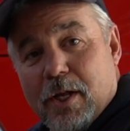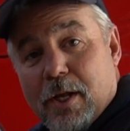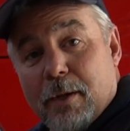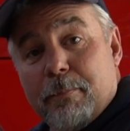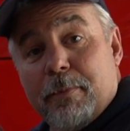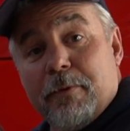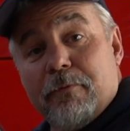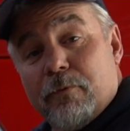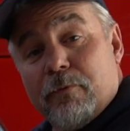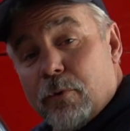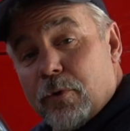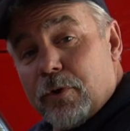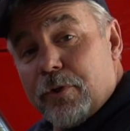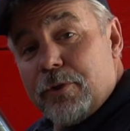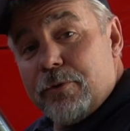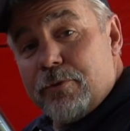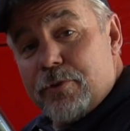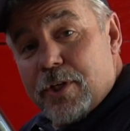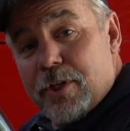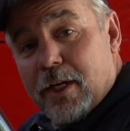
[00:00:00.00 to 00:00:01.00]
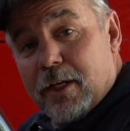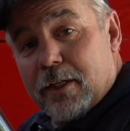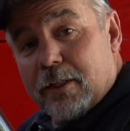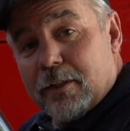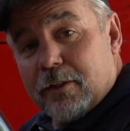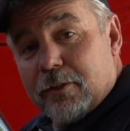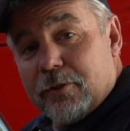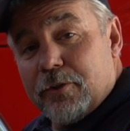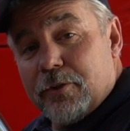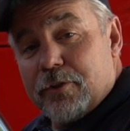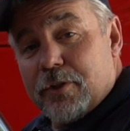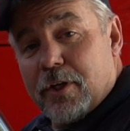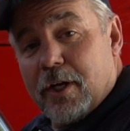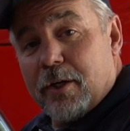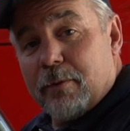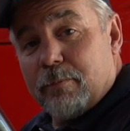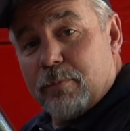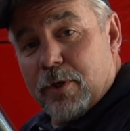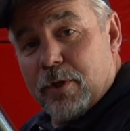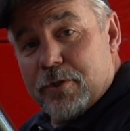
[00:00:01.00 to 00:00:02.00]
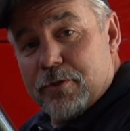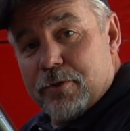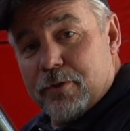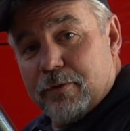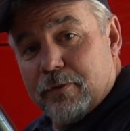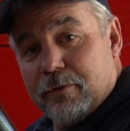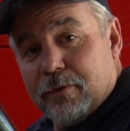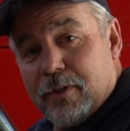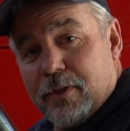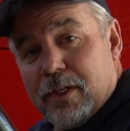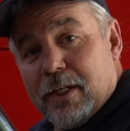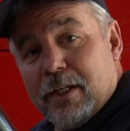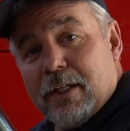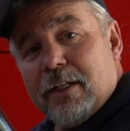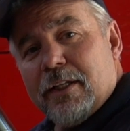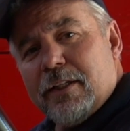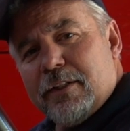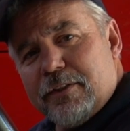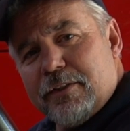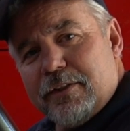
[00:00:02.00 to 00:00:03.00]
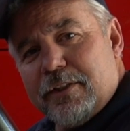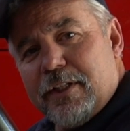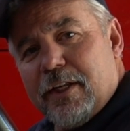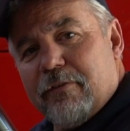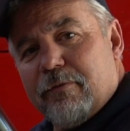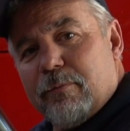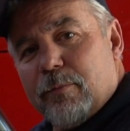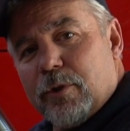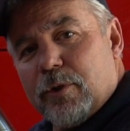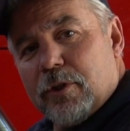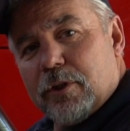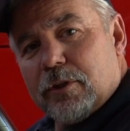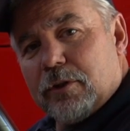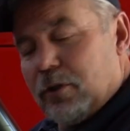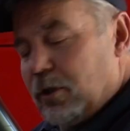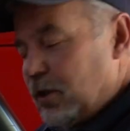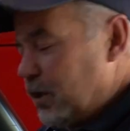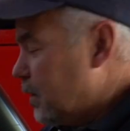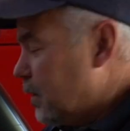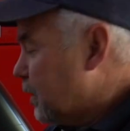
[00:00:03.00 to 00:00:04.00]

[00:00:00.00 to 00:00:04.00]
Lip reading: before you check your tire pressure, give them a good look.